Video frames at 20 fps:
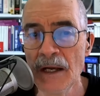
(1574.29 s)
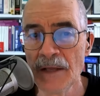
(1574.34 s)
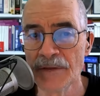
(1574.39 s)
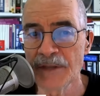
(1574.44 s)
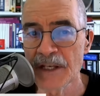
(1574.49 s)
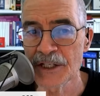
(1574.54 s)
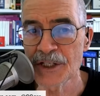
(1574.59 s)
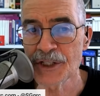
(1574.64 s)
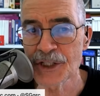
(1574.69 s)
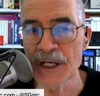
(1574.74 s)

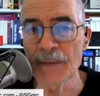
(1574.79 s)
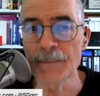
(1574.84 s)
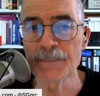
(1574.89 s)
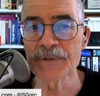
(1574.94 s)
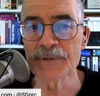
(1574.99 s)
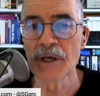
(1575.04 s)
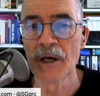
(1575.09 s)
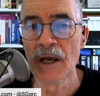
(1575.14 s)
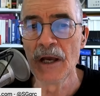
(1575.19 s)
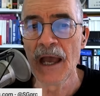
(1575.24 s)
These
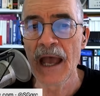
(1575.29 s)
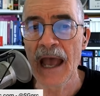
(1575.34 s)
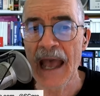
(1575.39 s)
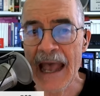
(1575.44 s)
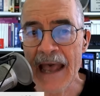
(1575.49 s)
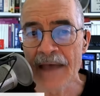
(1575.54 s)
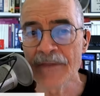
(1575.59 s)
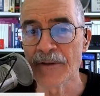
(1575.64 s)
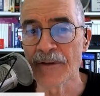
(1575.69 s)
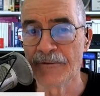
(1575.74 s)
chips
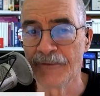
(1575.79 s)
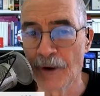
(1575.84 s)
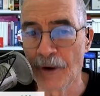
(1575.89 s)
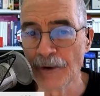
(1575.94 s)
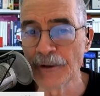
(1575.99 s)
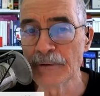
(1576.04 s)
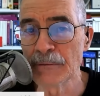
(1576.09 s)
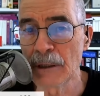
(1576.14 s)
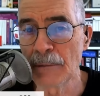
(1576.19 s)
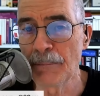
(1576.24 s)
and the
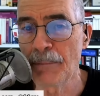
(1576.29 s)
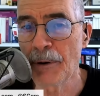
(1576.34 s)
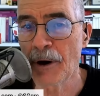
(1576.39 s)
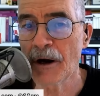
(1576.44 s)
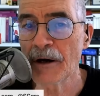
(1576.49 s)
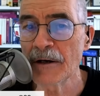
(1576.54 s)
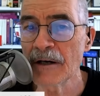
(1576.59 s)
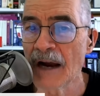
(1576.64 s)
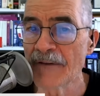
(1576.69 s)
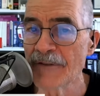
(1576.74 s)
vulnerable
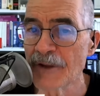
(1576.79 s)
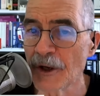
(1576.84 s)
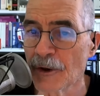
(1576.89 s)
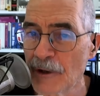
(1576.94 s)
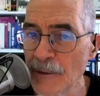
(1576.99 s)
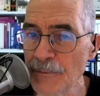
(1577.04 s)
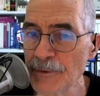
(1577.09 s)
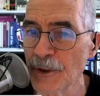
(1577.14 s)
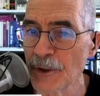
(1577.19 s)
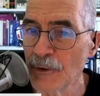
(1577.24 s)
part of the
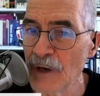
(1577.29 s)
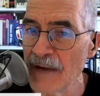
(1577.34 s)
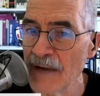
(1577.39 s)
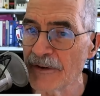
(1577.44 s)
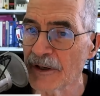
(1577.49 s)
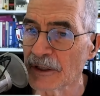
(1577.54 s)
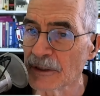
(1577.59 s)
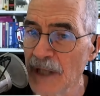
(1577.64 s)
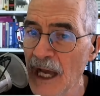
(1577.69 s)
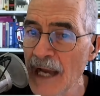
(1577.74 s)

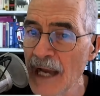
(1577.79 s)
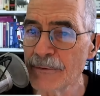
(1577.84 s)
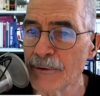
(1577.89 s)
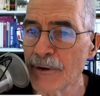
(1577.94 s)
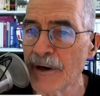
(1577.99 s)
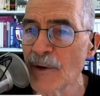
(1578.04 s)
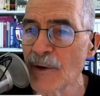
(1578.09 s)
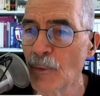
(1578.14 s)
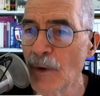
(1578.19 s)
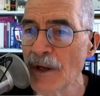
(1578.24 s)
cryptographic
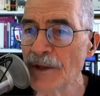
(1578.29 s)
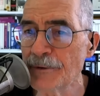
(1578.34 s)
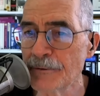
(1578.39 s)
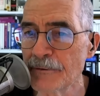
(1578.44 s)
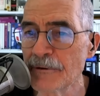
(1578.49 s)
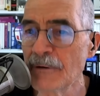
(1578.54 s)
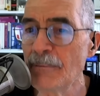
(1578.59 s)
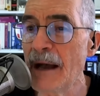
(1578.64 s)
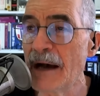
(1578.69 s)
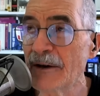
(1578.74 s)
library went
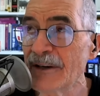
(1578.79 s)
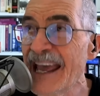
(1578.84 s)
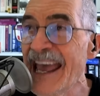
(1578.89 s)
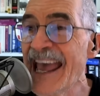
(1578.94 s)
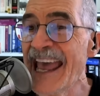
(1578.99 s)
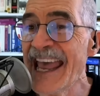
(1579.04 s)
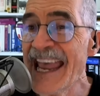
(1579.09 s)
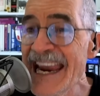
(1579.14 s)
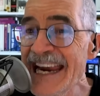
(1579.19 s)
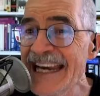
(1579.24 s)
through about
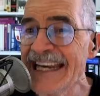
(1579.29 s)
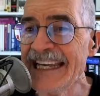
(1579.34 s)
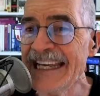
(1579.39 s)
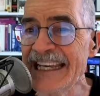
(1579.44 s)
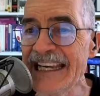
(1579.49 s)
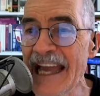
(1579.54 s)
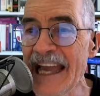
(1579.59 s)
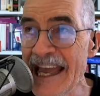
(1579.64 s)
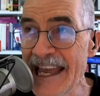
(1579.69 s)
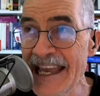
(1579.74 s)

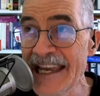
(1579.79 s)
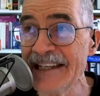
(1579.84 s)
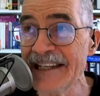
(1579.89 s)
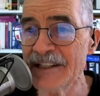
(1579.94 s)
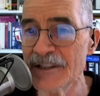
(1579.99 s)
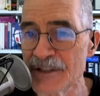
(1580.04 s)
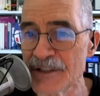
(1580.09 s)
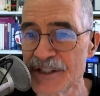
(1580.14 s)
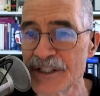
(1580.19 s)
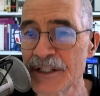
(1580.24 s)
eighty, eight
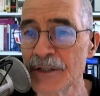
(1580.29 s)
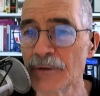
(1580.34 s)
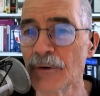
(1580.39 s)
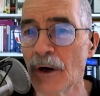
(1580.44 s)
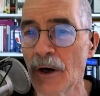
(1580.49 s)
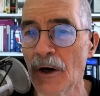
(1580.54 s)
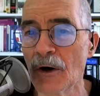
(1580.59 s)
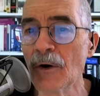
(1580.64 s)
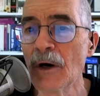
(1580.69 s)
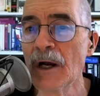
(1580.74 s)

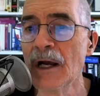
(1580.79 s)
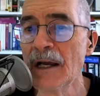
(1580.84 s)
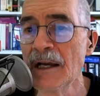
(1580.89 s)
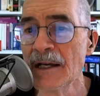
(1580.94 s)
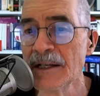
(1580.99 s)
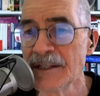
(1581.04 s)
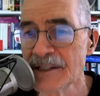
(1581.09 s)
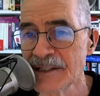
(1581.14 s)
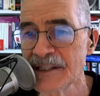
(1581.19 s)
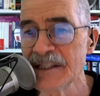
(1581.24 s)
zero,
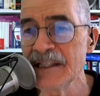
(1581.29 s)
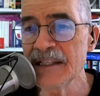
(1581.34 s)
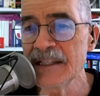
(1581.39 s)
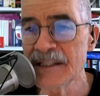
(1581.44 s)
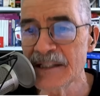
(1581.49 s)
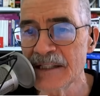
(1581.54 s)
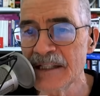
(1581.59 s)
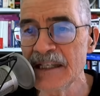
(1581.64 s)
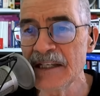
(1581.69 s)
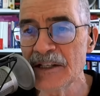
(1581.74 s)
C
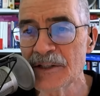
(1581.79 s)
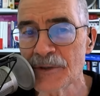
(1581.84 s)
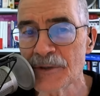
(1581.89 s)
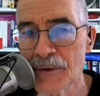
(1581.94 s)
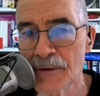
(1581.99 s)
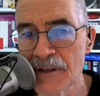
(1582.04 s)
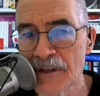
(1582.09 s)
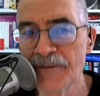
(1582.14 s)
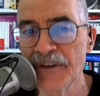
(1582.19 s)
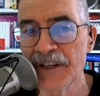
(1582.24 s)
C
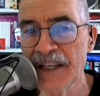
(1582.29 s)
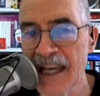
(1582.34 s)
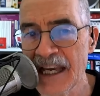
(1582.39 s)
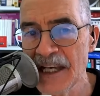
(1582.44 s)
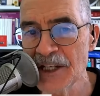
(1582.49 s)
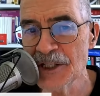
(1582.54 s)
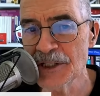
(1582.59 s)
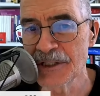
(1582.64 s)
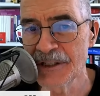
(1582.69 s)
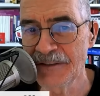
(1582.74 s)

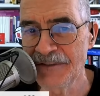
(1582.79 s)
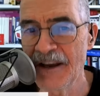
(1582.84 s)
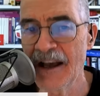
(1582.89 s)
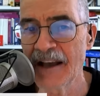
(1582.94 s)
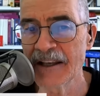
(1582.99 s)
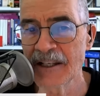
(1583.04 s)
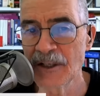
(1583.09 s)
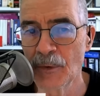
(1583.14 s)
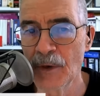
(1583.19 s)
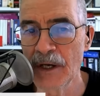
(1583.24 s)
certification
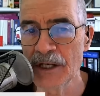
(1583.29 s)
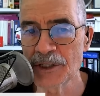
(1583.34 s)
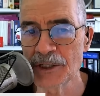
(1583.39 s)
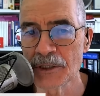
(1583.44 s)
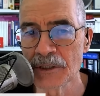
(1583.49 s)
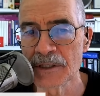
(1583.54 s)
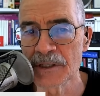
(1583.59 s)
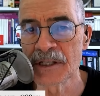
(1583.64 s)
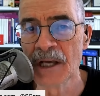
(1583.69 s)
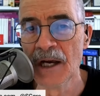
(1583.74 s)

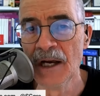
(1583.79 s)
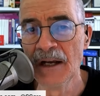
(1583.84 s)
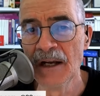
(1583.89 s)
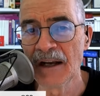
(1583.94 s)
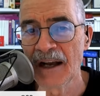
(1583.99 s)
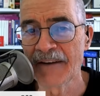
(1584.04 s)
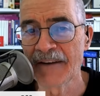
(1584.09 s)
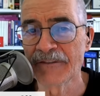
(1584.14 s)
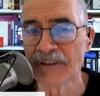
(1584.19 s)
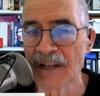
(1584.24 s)
evaluations
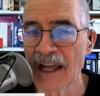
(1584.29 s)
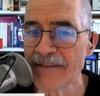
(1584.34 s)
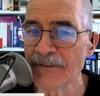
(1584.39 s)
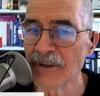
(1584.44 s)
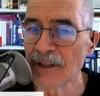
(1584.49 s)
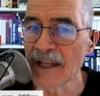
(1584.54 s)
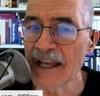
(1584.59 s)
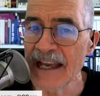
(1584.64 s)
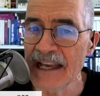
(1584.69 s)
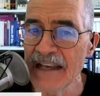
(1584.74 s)
of
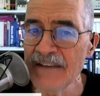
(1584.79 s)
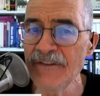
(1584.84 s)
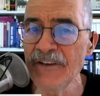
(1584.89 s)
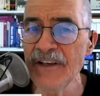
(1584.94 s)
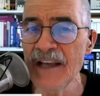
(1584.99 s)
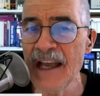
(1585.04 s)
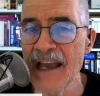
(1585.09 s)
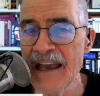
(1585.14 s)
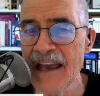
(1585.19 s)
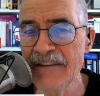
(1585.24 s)
level A
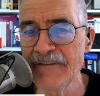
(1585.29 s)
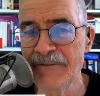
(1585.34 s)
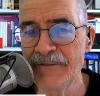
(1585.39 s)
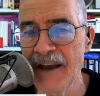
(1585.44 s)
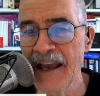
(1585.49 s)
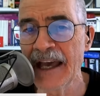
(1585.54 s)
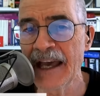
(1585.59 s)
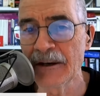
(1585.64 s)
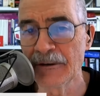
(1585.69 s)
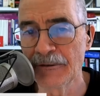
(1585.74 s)
V A V
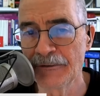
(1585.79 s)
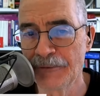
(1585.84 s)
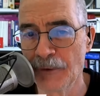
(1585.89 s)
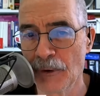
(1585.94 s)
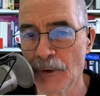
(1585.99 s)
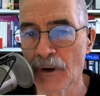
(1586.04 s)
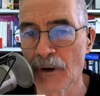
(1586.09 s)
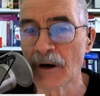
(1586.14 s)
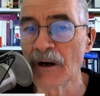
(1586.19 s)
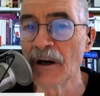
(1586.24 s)
A N
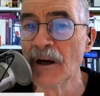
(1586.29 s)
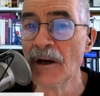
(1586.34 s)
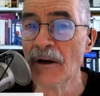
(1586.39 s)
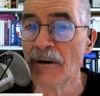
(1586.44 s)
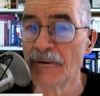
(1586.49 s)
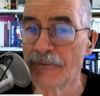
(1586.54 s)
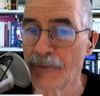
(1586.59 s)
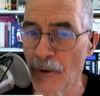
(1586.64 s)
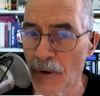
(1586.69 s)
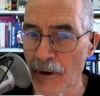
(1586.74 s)
four
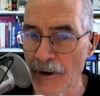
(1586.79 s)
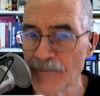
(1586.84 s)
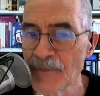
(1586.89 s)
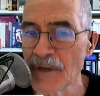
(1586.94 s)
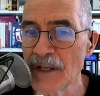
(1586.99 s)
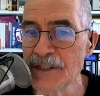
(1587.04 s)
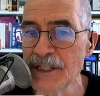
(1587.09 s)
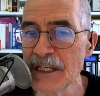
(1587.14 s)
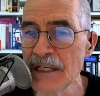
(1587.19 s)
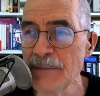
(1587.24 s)
for
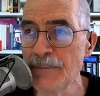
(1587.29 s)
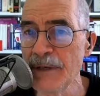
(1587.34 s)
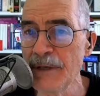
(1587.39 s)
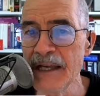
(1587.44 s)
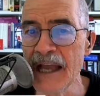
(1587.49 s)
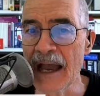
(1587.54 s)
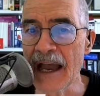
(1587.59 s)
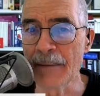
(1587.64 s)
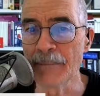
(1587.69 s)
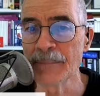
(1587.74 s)
T
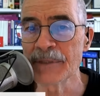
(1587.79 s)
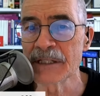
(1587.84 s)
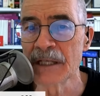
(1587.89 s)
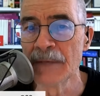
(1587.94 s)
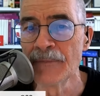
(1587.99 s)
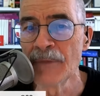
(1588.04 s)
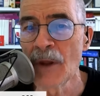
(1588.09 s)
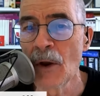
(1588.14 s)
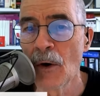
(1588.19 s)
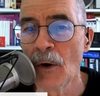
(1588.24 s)
P Ms
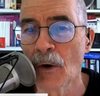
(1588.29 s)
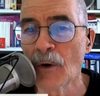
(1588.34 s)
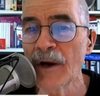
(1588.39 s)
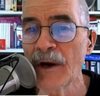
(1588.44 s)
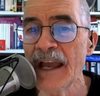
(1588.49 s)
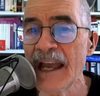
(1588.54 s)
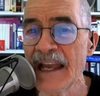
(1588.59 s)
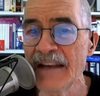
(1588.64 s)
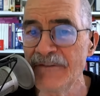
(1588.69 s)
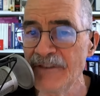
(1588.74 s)
or
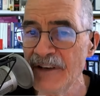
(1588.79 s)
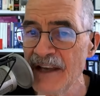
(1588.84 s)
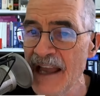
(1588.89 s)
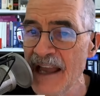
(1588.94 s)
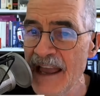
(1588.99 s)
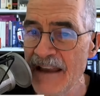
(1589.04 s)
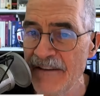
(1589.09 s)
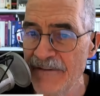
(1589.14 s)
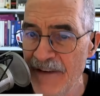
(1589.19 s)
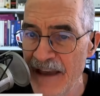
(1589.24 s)
A V
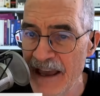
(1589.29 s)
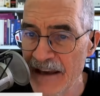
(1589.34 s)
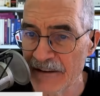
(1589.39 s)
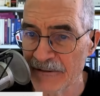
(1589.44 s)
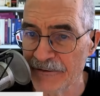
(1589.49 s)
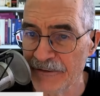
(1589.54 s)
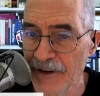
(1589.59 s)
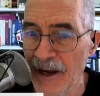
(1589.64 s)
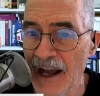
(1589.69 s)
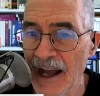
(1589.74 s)
A V A N
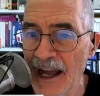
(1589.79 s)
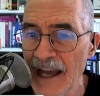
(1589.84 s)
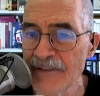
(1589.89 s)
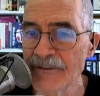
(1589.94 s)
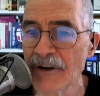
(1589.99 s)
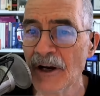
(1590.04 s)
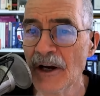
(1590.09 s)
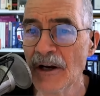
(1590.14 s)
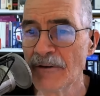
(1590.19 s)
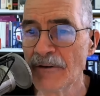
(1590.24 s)

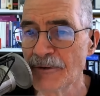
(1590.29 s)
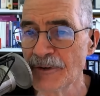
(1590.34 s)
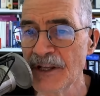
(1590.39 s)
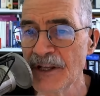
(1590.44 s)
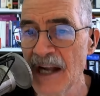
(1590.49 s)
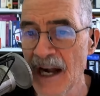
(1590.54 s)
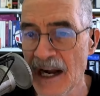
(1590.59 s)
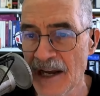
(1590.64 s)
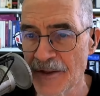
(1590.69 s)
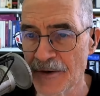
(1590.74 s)
five for
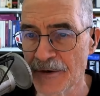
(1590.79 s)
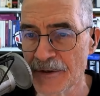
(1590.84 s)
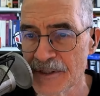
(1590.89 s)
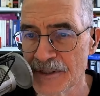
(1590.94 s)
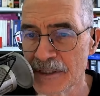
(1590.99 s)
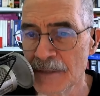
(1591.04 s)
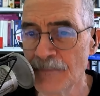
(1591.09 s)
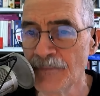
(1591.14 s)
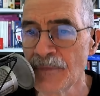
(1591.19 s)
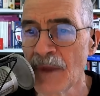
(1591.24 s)
the
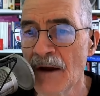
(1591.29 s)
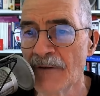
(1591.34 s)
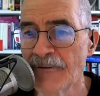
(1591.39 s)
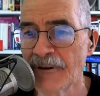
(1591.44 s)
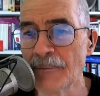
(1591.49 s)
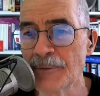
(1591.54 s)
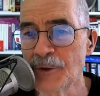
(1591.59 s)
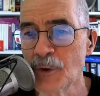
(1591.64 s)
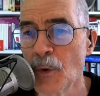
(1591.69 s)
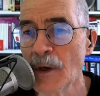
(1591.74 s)
others
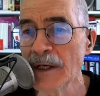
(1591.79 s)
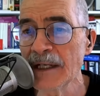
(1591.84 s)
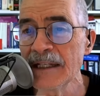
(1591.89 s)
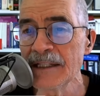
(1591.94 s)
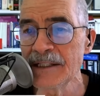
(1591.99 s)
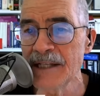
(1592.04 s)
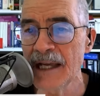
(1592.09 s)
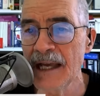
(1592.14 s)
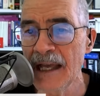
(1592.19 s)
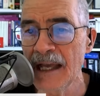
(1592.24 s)
from twenty
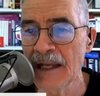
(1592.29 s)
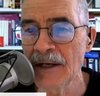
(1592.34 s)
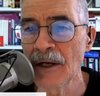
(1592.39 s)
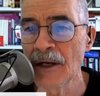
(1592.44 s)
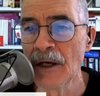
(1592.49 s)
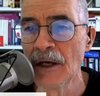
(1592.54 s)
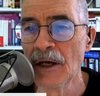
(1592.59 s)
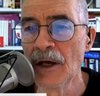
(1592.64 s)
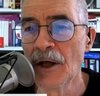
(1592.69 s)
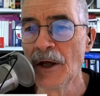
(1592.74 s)
ten
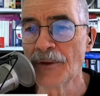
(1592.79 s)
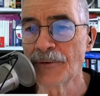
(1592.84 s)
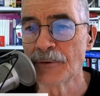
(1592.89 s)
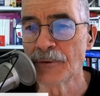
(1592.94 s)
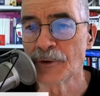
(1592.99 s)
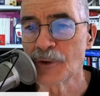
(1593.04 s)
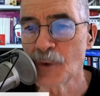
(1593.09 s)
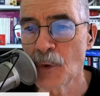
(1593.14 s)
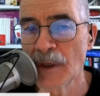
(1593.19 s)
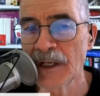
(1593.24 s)

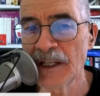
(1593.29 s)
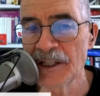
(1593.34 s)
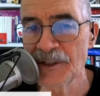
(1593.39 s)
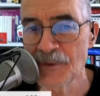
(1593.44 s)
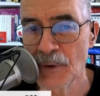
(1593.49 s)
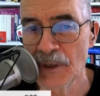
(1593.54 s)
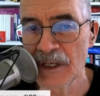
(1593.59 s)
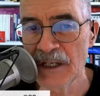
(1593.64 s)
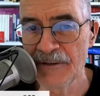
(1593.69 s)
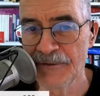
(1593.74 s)
through twenty
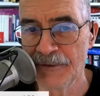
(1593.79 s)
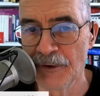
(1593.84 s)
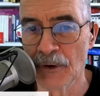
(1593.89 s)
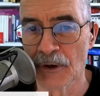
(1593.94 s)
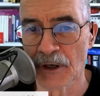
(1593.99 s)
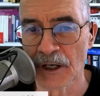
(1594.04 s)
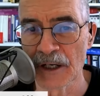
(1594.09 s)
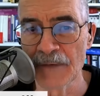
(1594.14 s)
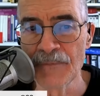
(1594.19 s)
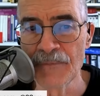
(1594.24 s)

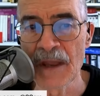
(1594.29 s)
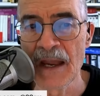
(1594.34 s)
twenty-four.